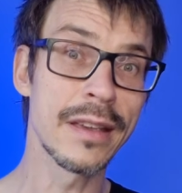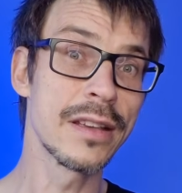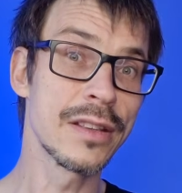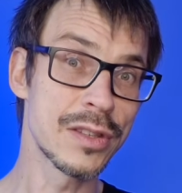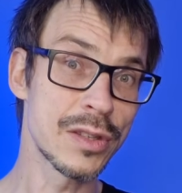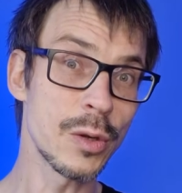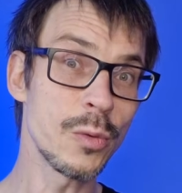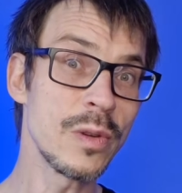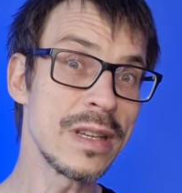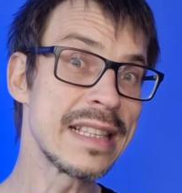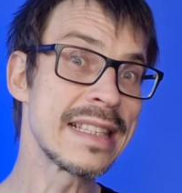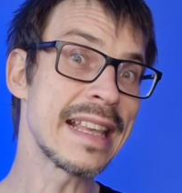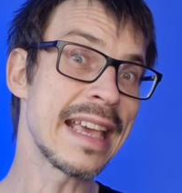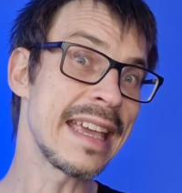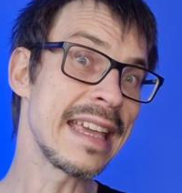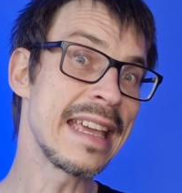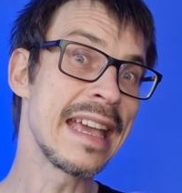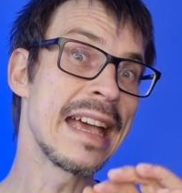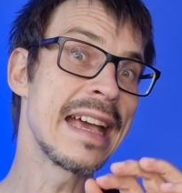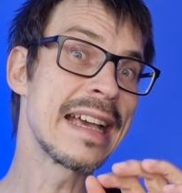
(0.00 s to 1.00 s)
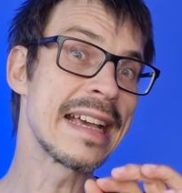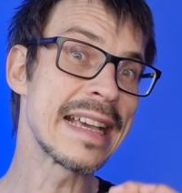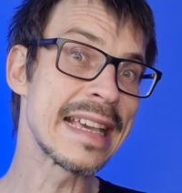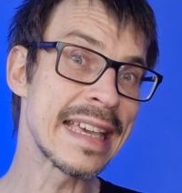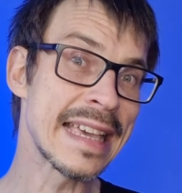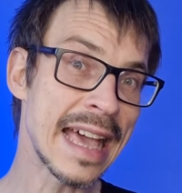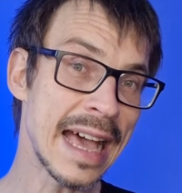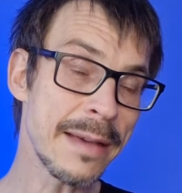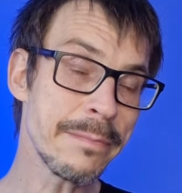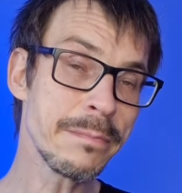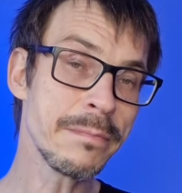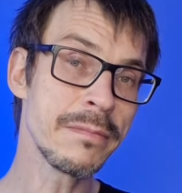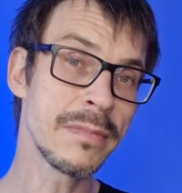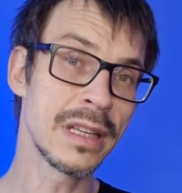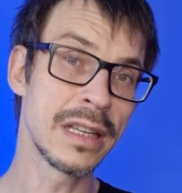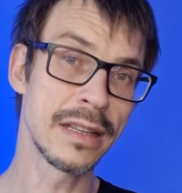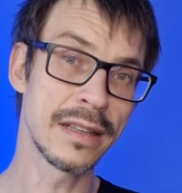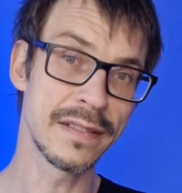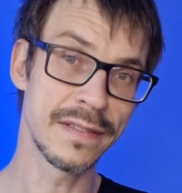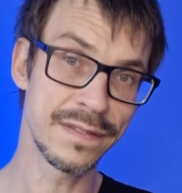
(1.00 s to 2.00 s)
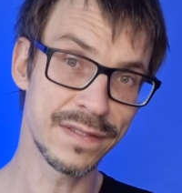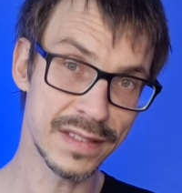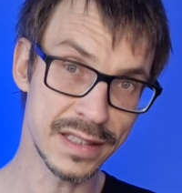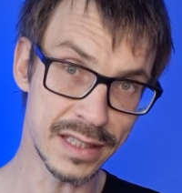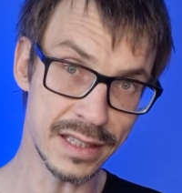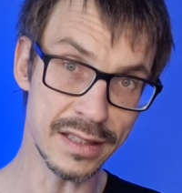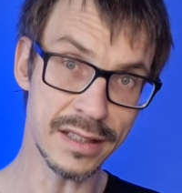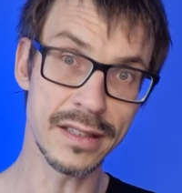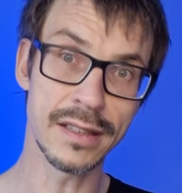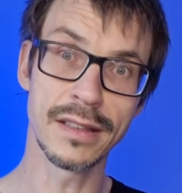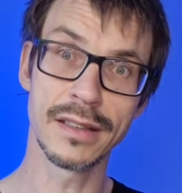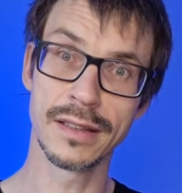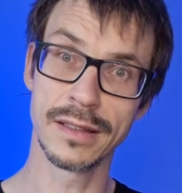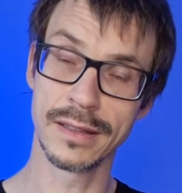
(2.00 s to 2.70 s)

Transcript: So we say comfortable.